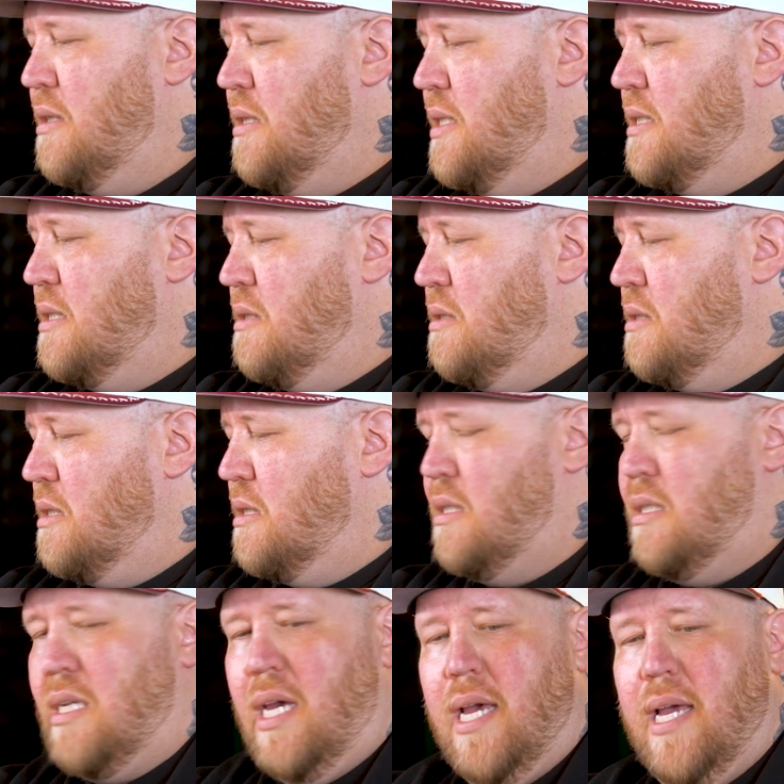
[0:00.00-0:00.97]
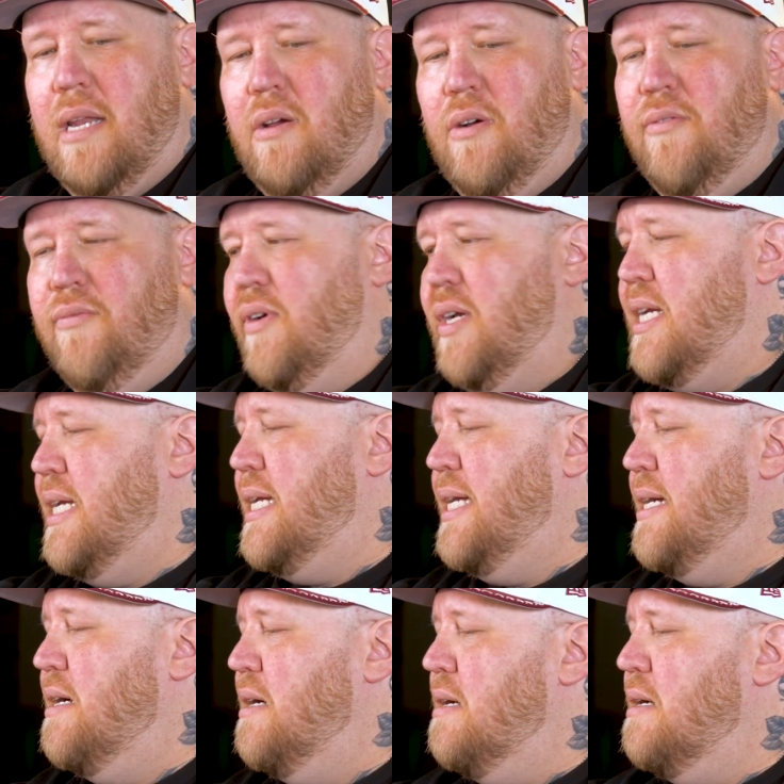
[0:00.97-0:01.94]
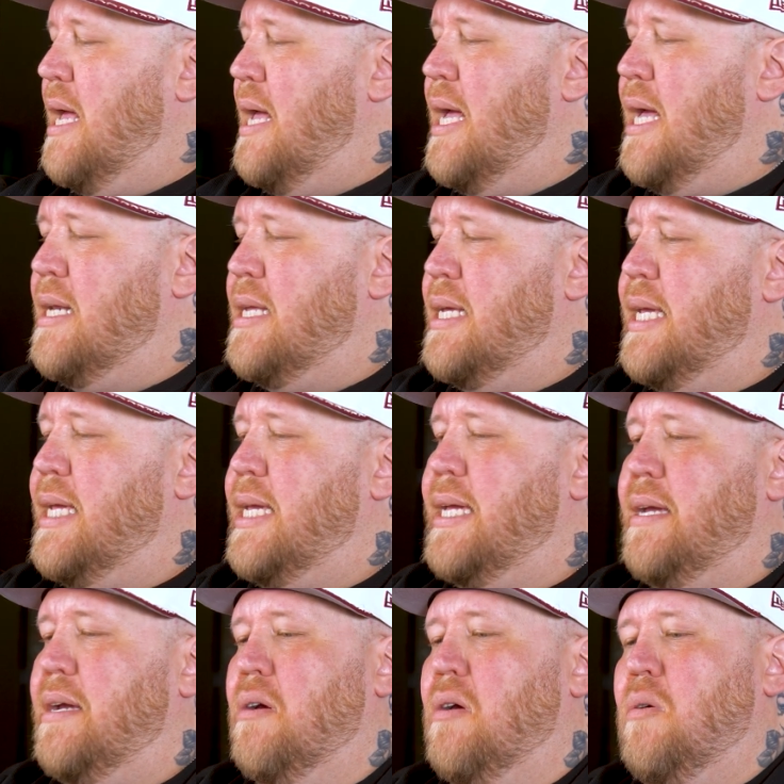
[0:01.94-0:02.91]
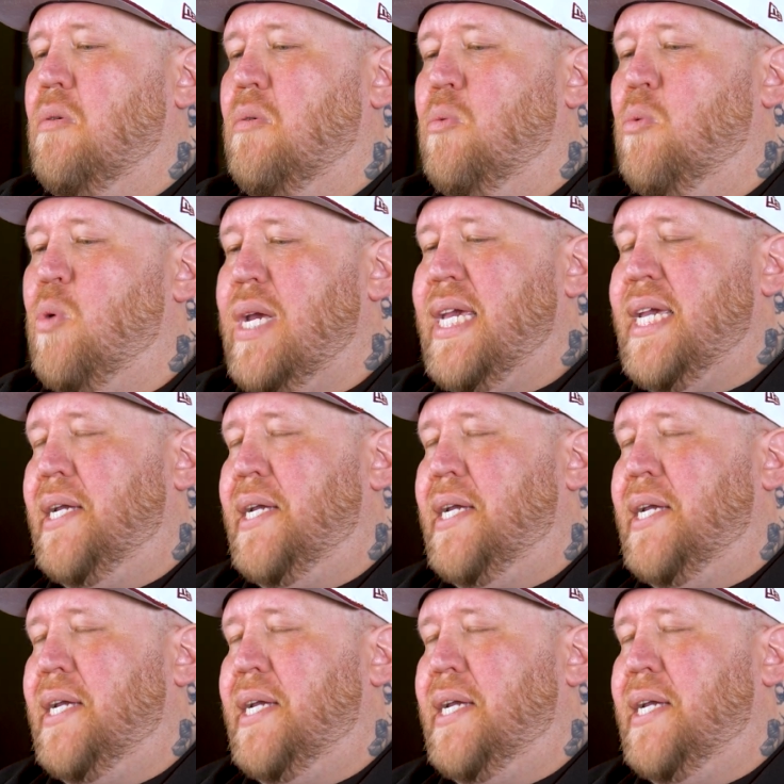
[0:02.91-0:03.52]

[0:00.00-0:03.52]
this to the side over here, and here we